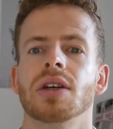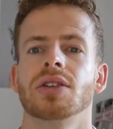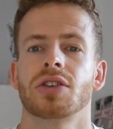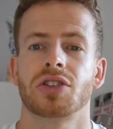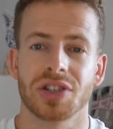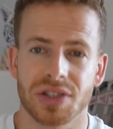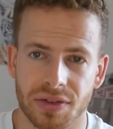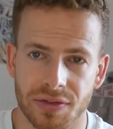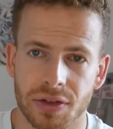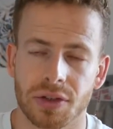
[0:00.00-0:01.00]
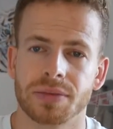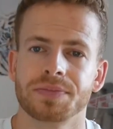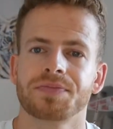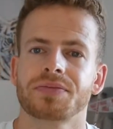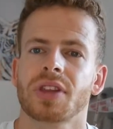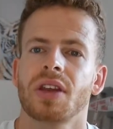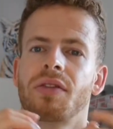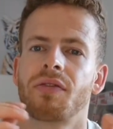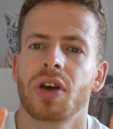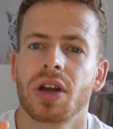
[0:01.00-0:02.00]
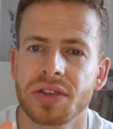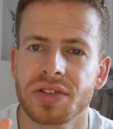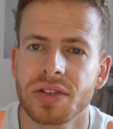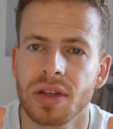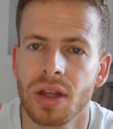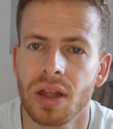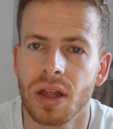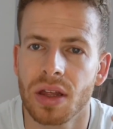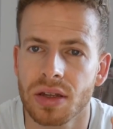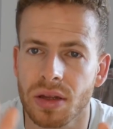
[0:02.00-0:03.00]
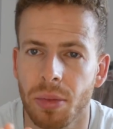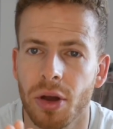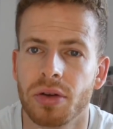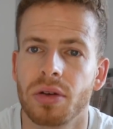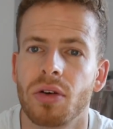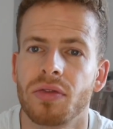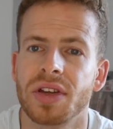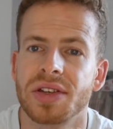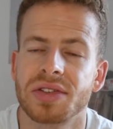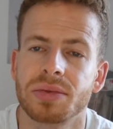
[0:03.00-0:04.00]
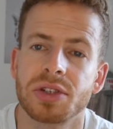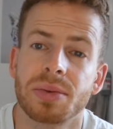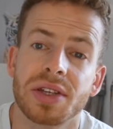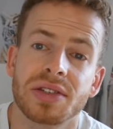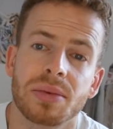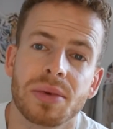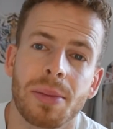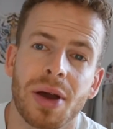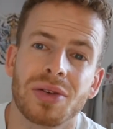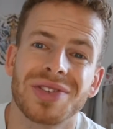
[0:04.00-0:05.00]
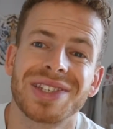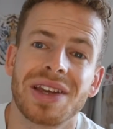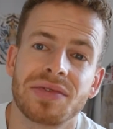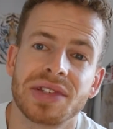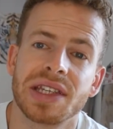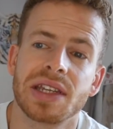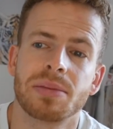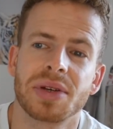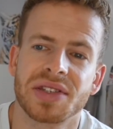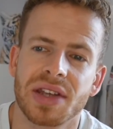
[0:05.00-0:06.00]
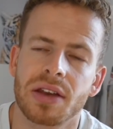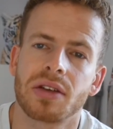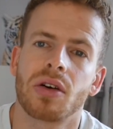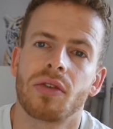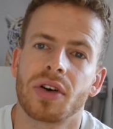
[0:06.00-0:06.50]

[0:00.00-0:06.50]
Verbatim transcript: digesting food. The first component of this, which makes up about 70% of